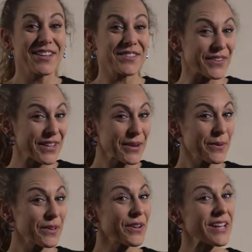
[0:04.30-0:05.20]
So here
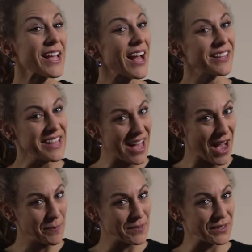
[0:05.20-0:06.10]
we're looking at the
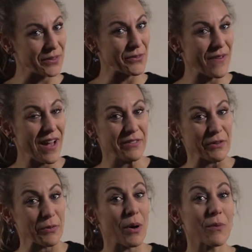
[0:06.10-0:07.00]
absolute
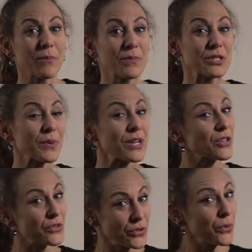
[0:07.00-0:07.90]
value
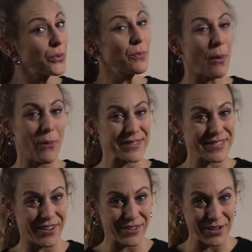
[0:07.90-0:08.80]
between two points
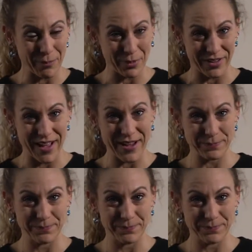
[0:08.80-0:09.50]
on a number line.